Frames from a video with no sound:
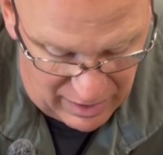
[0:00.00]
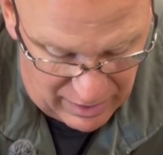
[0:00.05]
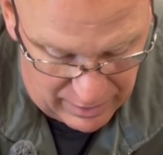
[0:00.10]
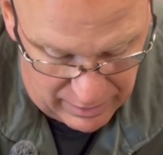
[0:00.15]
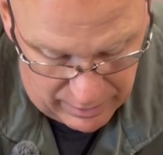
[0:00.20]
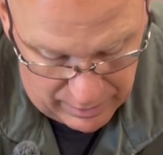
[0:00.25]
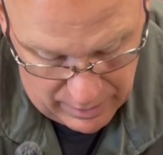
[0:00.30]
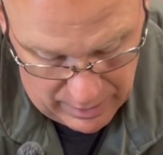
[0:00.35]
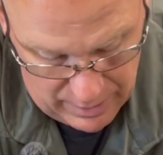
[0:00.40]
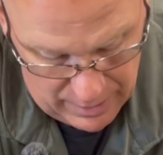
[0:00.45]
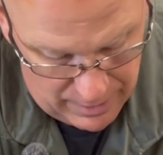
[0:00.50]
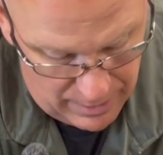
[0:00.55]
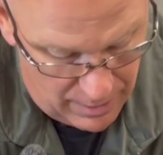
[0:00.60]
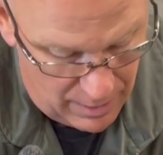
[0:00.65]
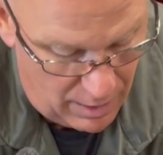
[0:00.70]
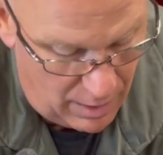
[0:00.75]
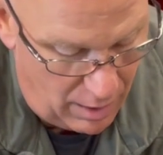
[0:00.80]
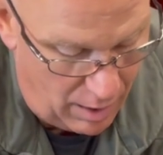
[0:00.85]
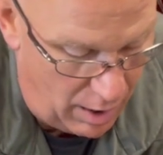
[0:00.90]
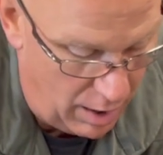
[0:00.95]
and
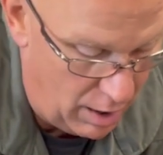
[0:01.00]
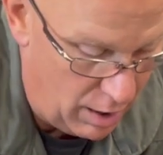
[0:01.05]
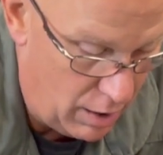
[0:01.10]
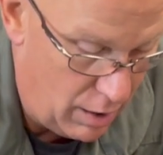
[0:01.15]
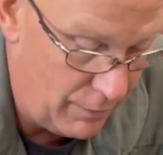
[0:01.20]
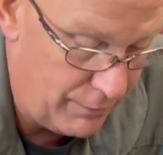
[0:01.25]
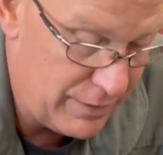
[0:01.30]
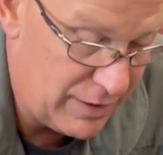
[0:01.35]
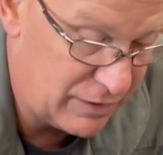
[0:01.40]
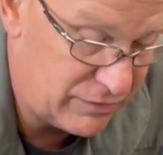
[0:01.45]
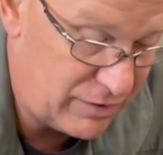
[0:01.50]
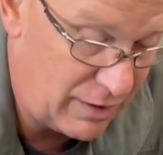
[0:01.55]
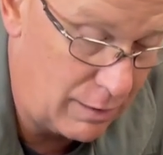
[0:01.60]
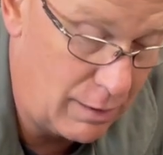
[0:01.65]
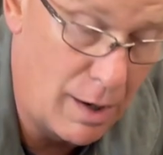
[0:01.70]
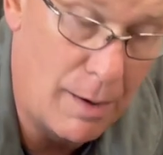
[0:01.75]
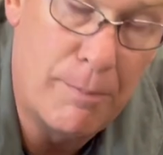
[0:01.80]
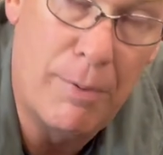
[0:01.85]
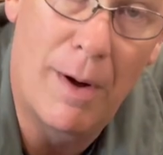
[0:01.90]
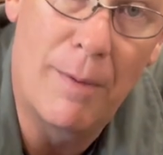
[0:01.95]
all the
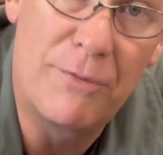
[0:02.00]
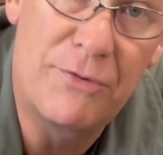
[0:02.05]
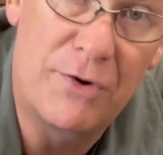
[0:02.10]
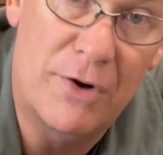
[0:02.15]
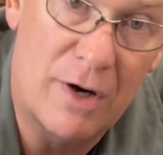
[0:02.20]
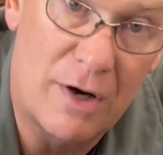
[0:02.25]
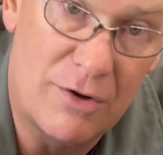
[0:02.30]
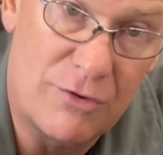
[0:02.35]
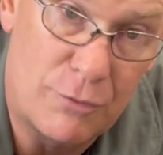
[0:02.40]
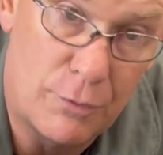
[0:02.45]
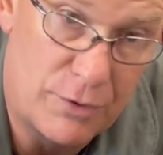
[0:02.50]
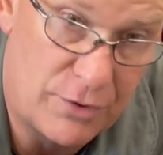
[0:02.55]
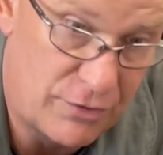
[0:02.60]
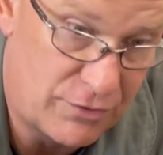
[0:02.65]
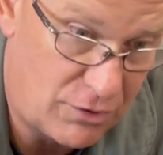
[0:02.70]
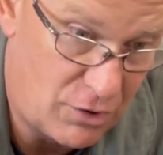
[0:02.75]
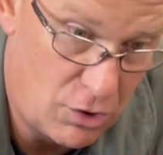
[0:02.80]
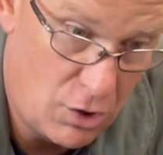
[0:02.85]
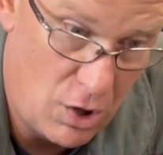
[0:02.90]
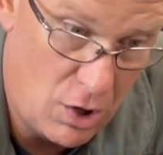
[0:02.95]
accelerator pump circuits were
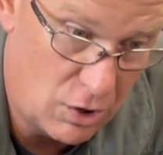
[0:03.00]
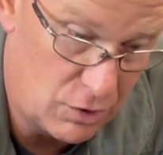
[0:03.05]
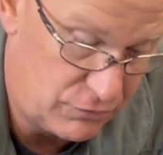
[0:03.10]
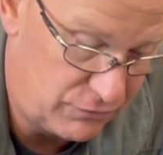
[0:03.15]
just clogged